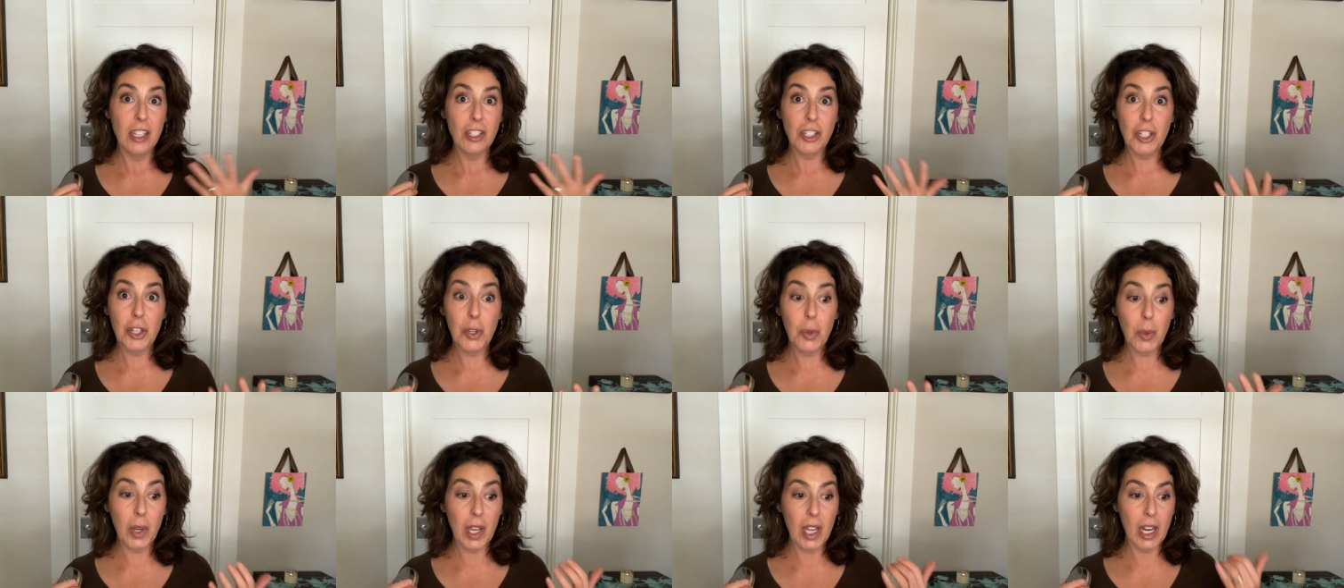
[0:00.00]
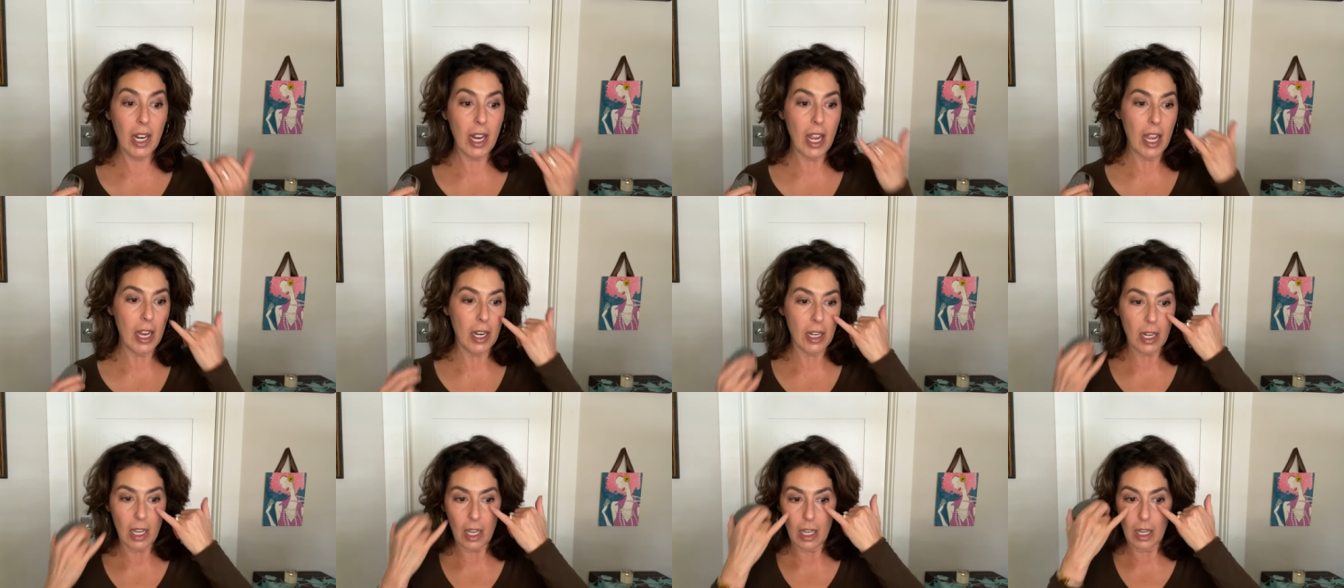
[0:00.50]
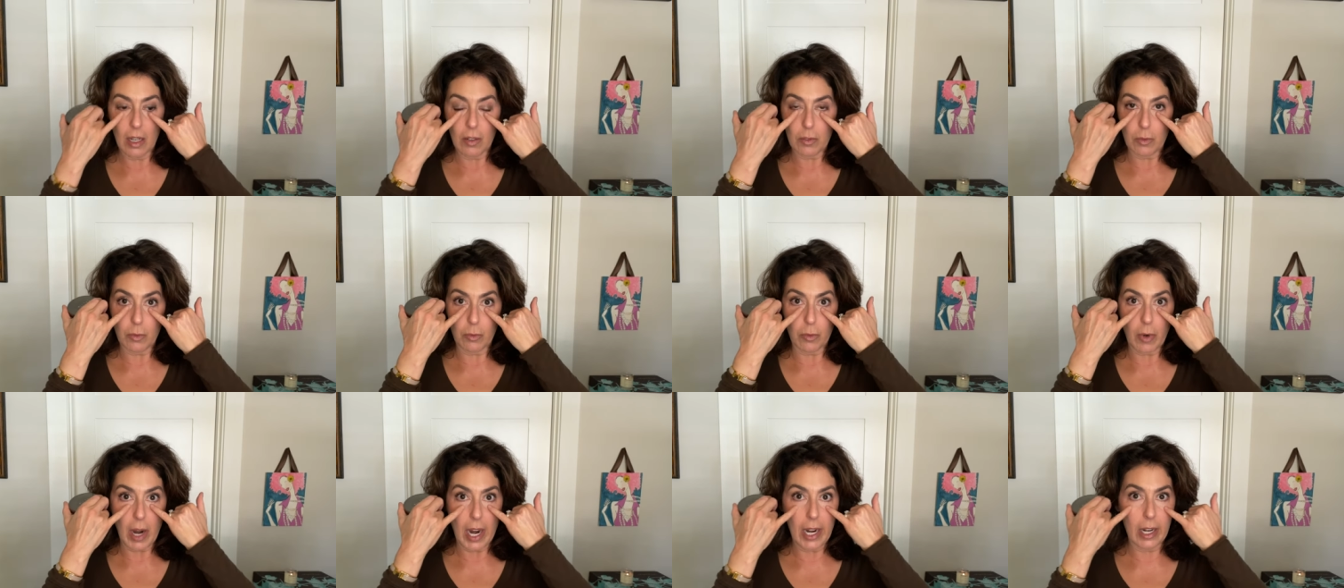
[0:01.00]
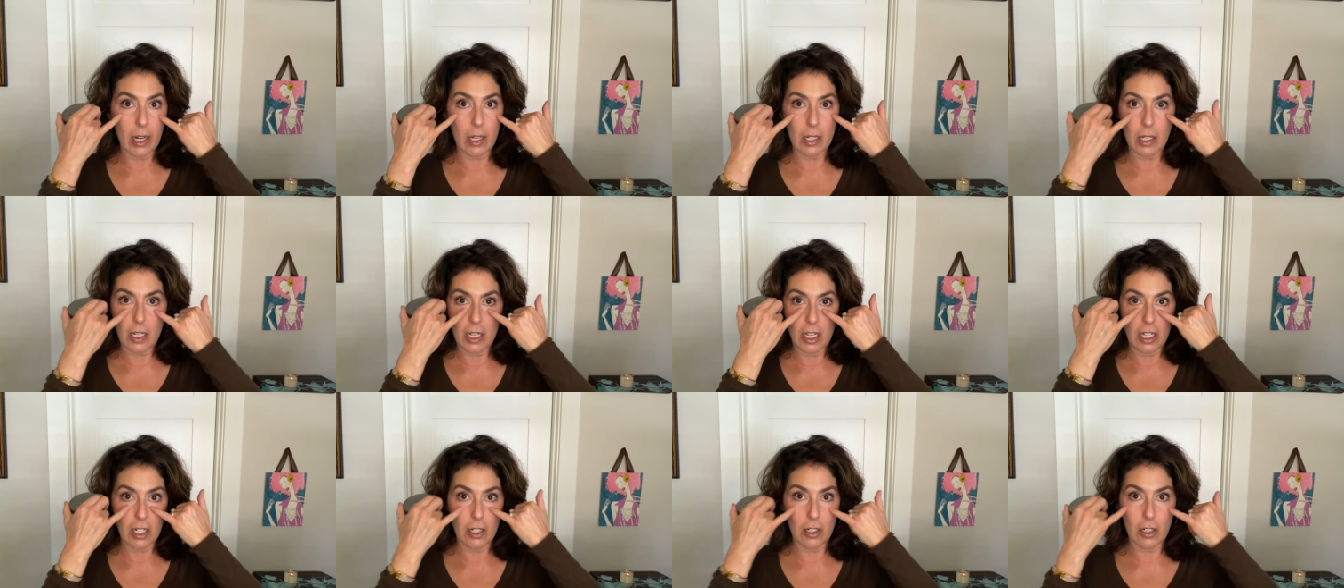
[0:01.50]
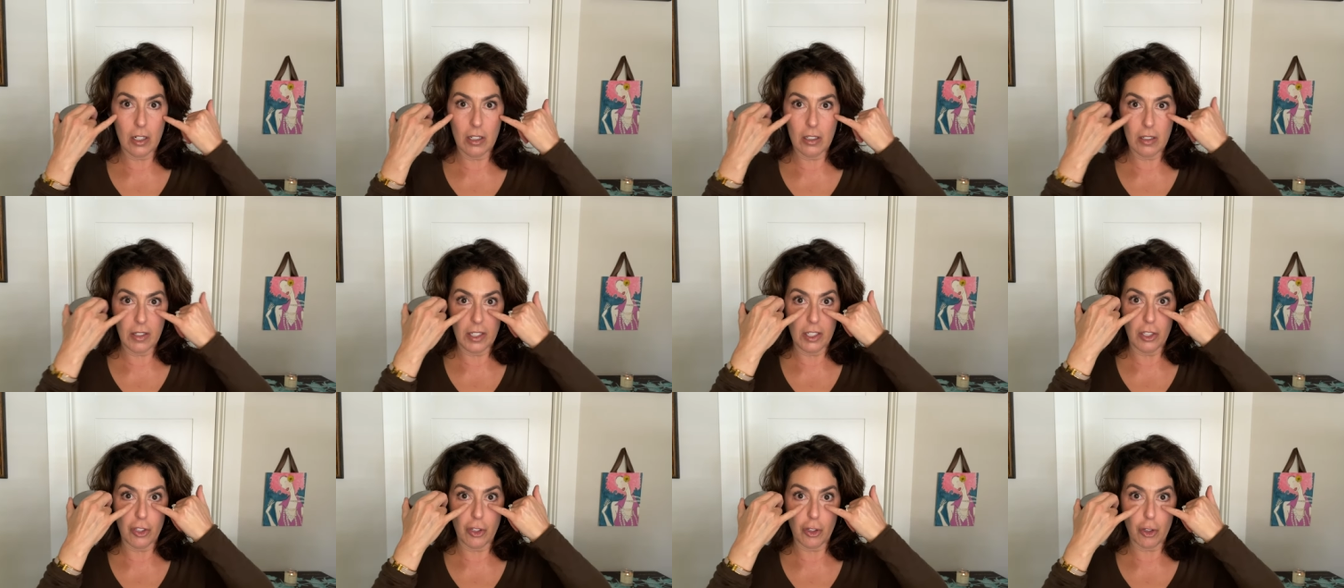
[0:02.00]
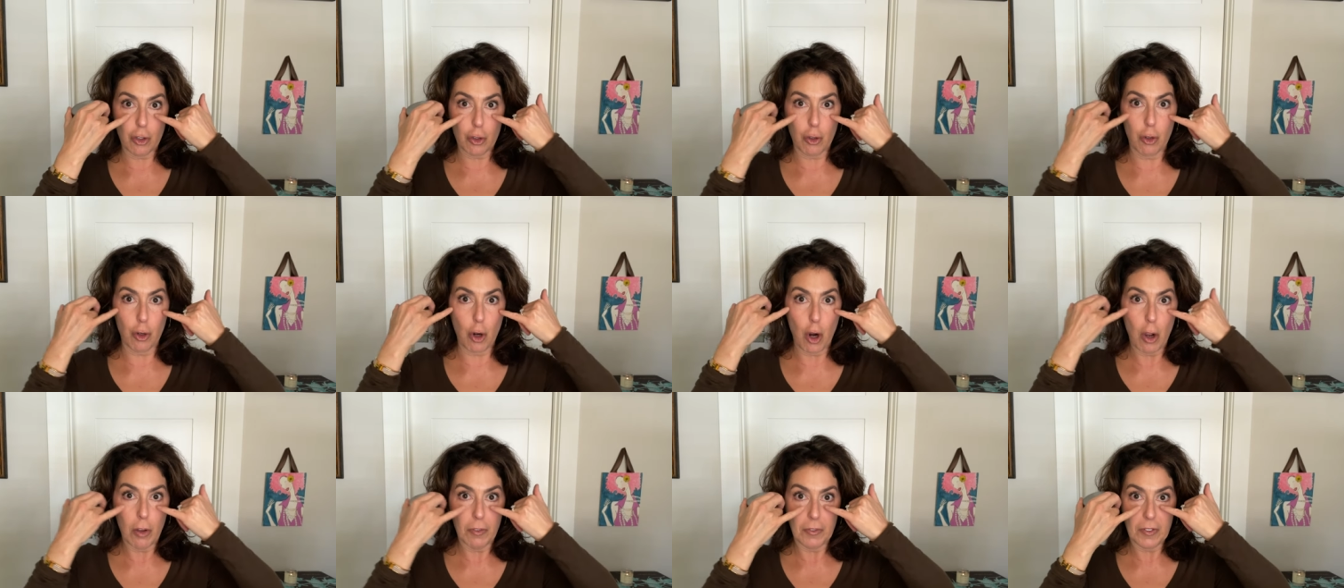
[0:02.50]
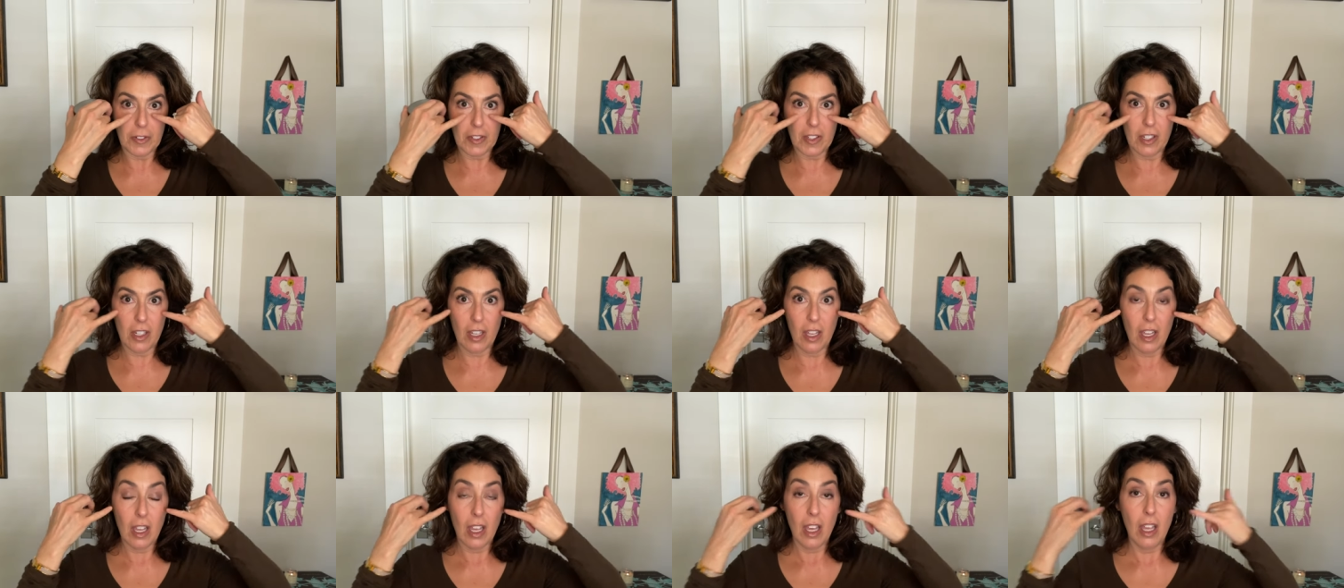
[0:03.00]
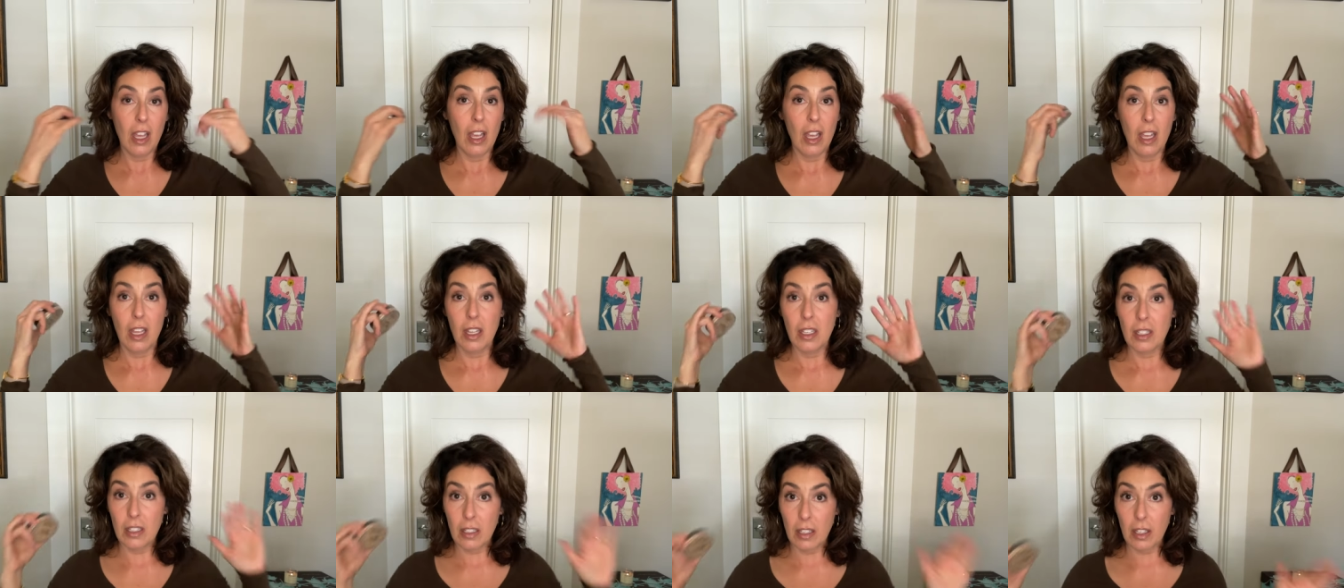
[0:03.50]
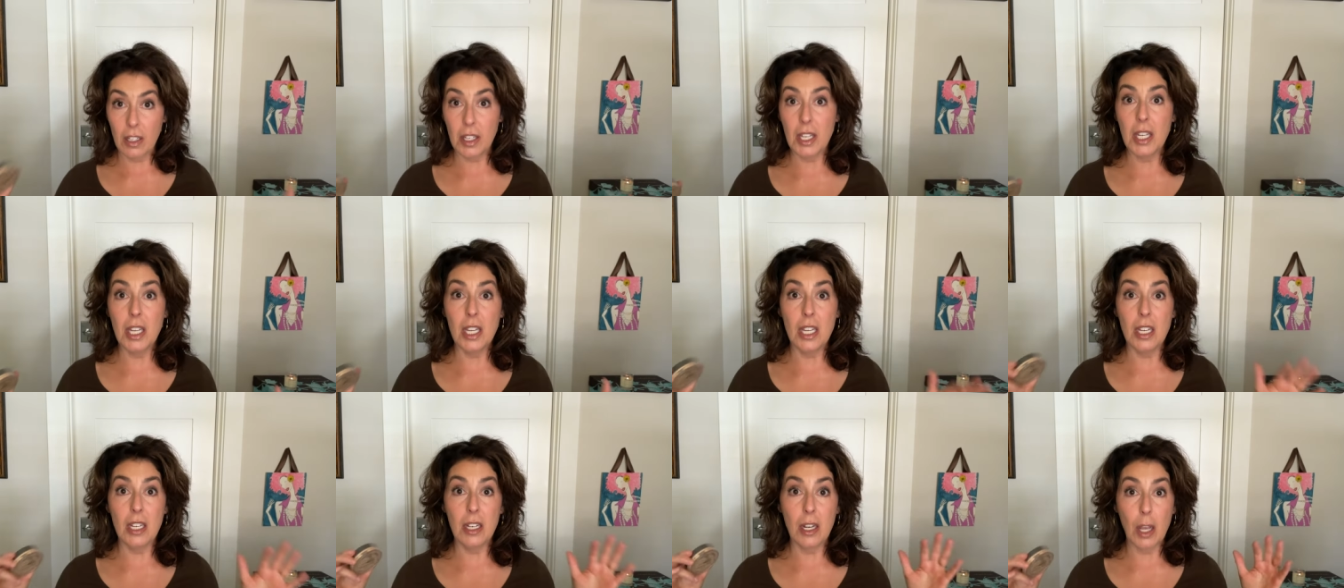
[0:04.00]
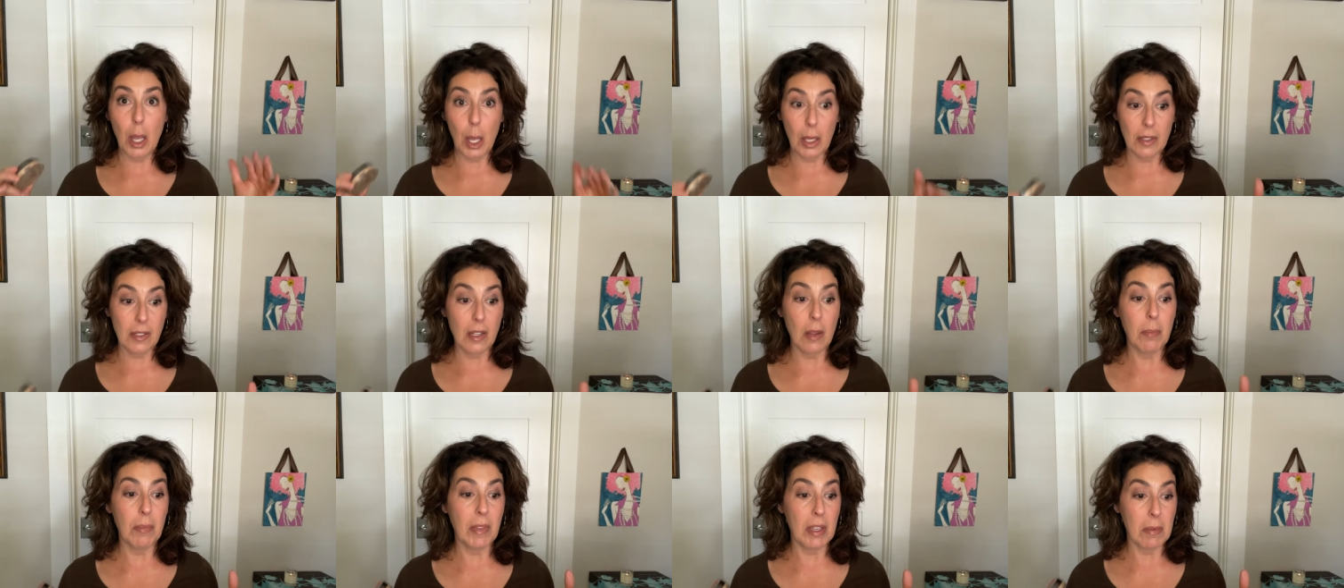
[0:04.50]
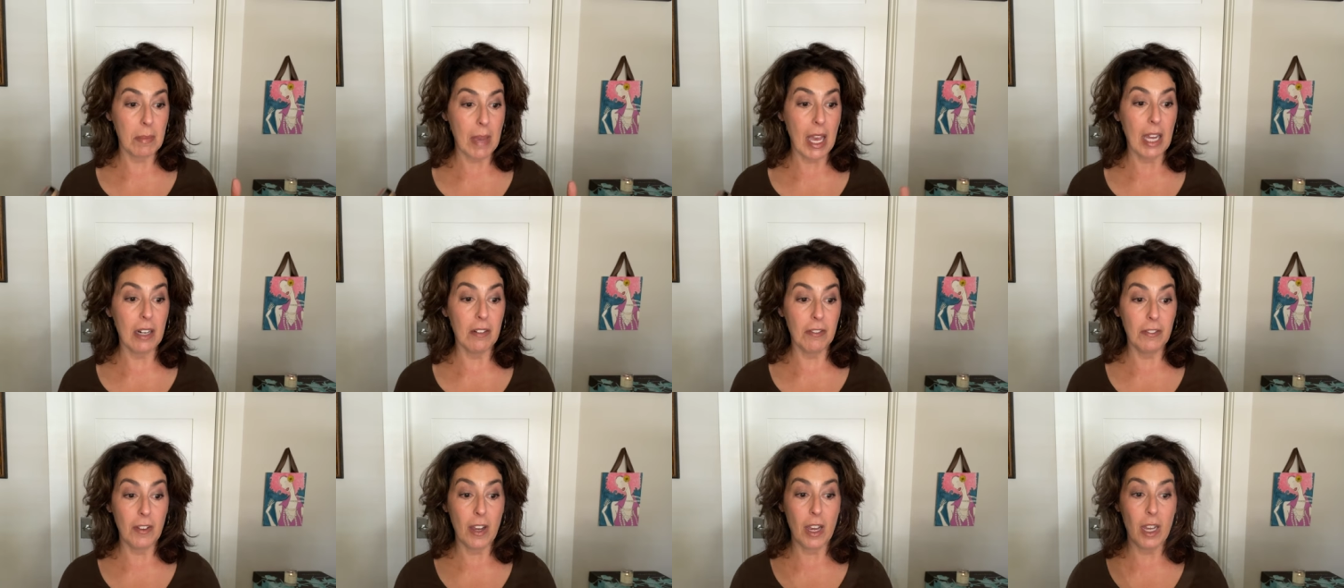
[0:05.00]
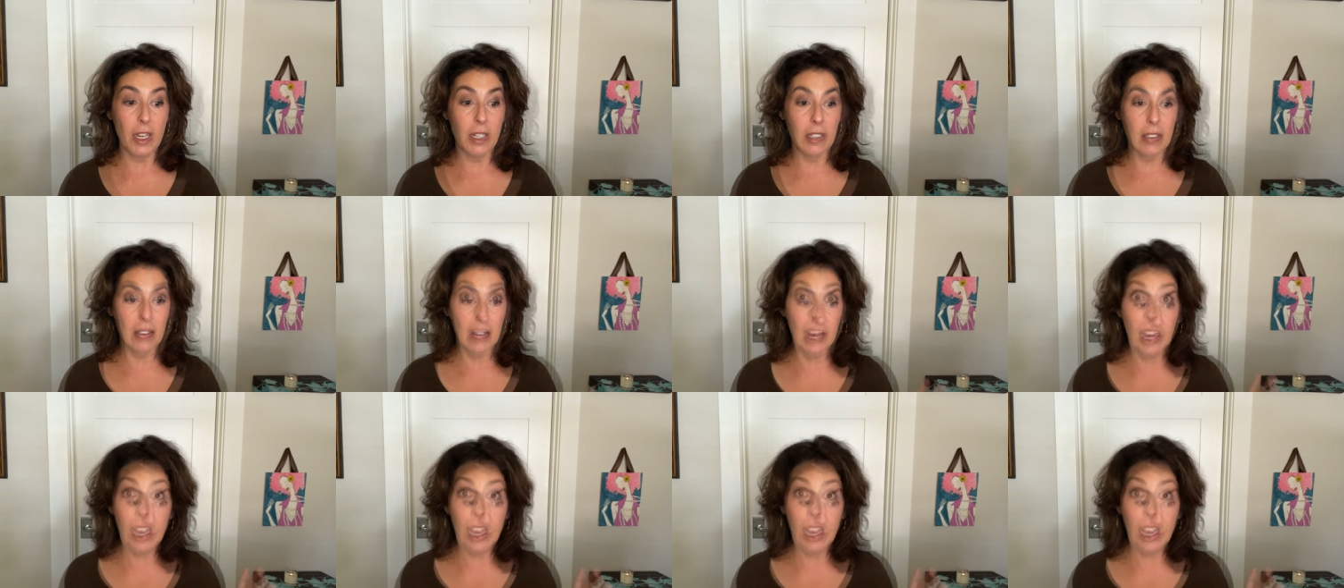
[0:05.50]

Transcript: to it and right in here, these troughs need something mattifying.